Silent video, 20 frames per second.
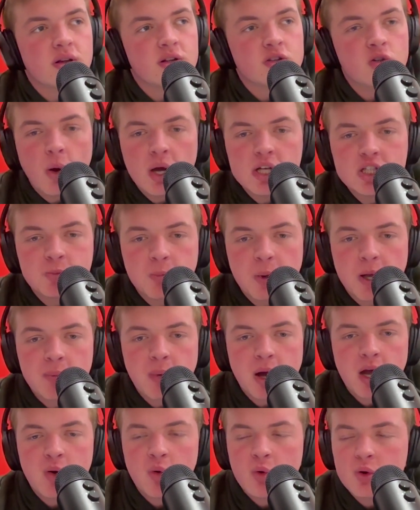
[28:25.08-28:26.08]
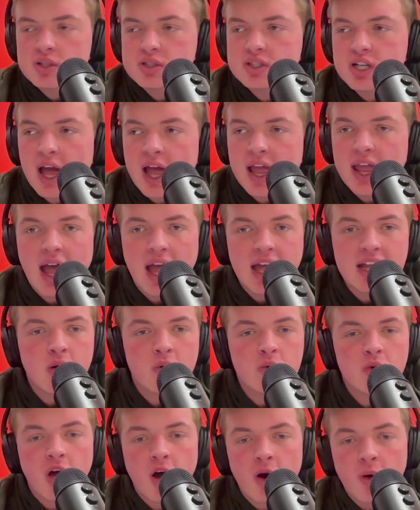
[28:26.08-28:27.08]
Do I just pick my orange? I
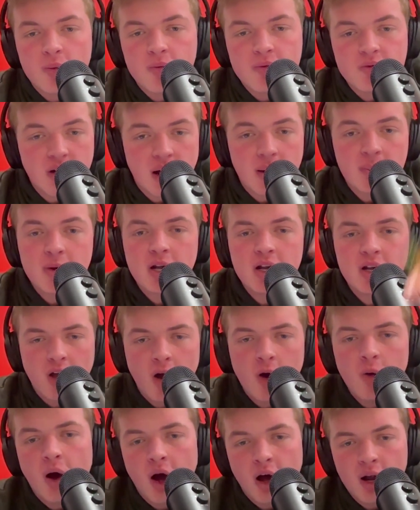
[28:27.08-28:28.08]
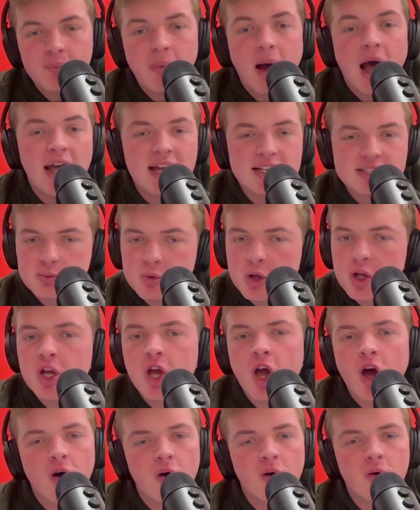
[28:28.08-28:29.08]
don't know. I'm gonna go unbiased. I'm gonna
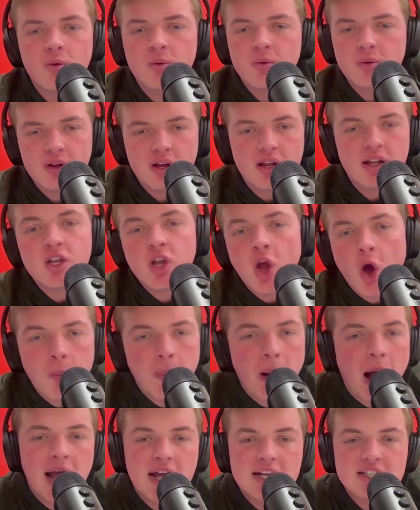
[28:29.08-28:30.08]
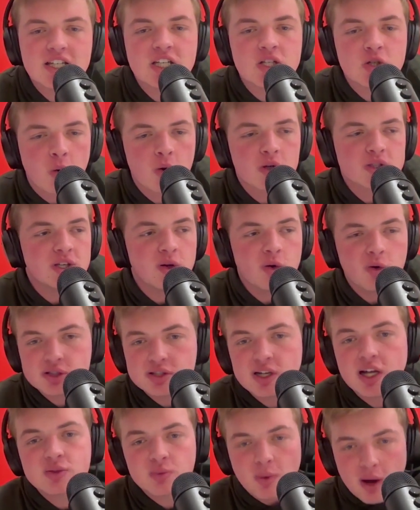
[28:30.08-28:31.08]
go no biasy towards the
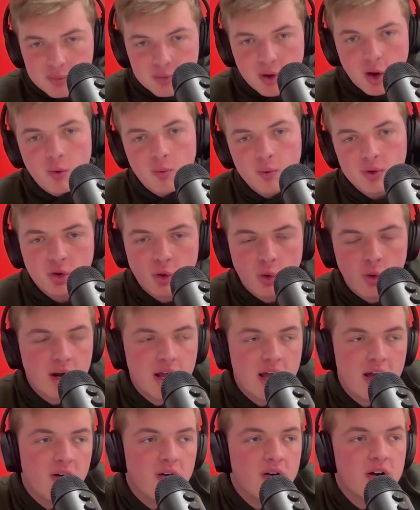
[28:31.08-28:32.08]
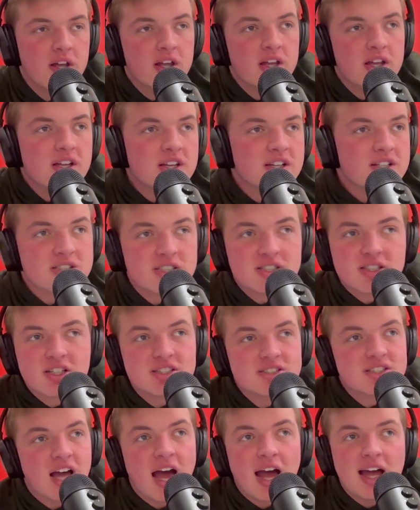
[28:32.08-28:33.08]
orange. That's why I'm going with Cornell. Just
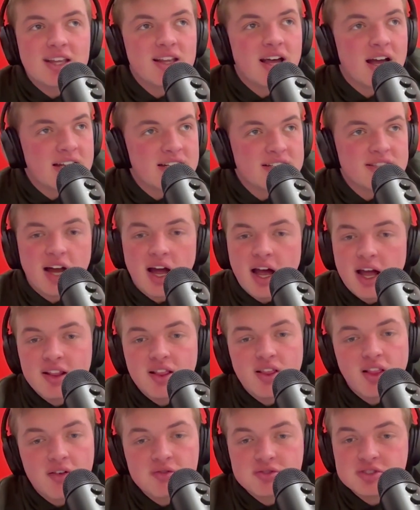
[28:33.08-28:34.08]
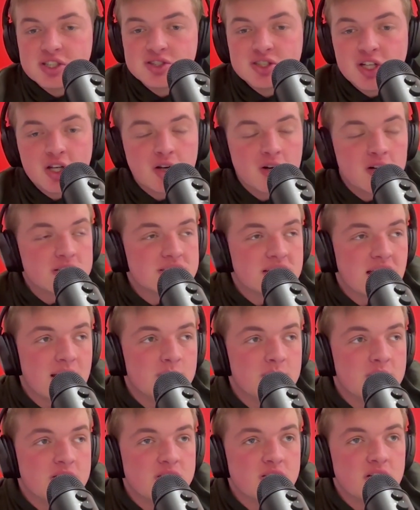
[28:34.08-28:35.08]
because I love CJ Kirst's
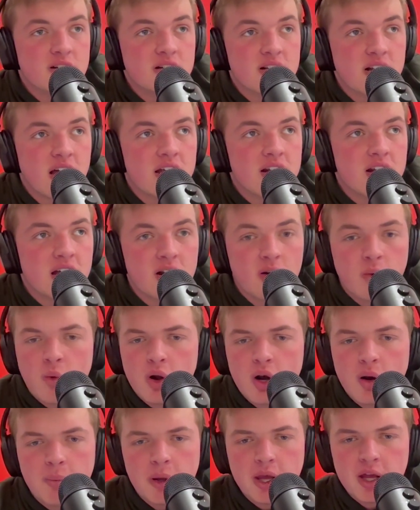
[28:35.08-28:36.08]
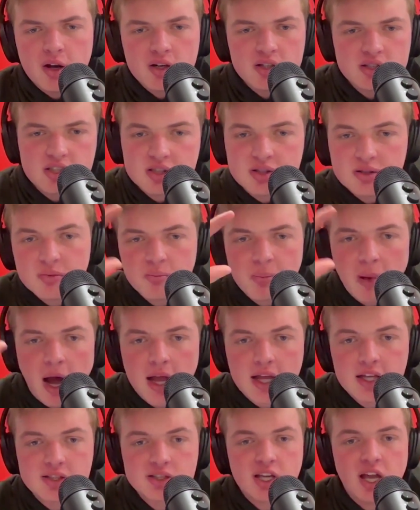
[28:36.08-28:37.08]
game this year, and I don't want to appear as this
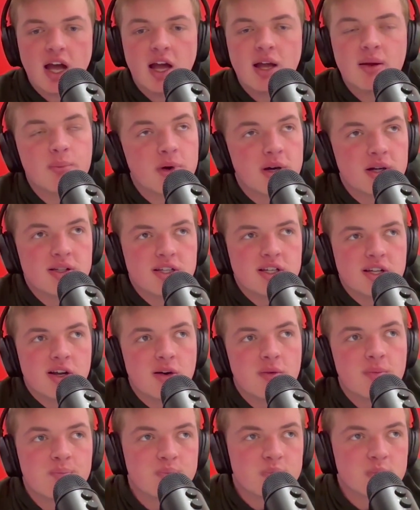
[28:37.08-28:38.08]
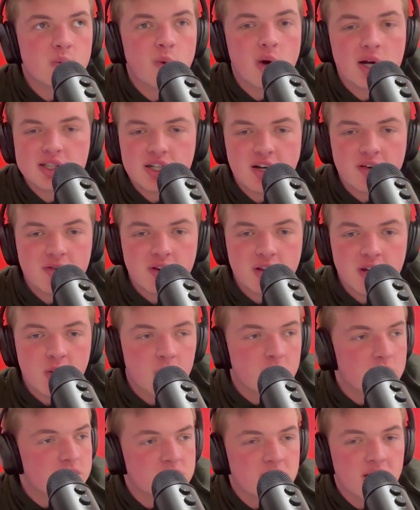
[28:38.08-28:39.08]
biased guy, but watch out for the
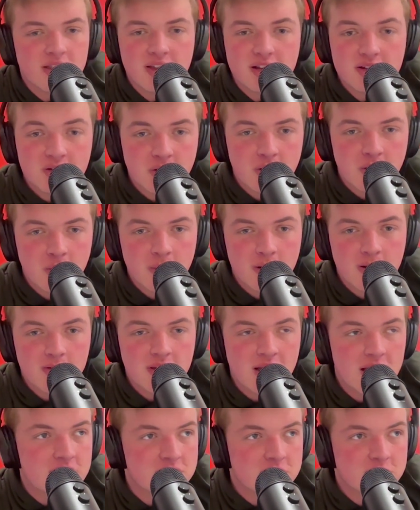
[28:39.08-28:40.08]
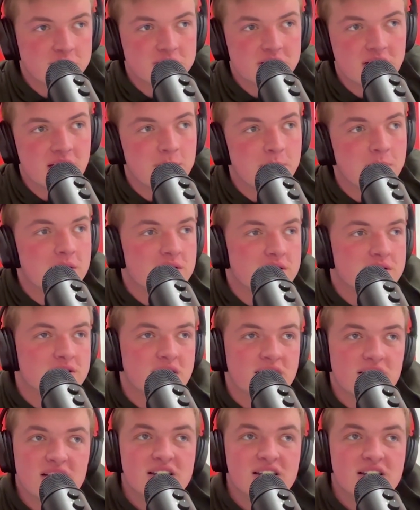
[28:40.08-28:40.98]
orange. I think they're the real national champions.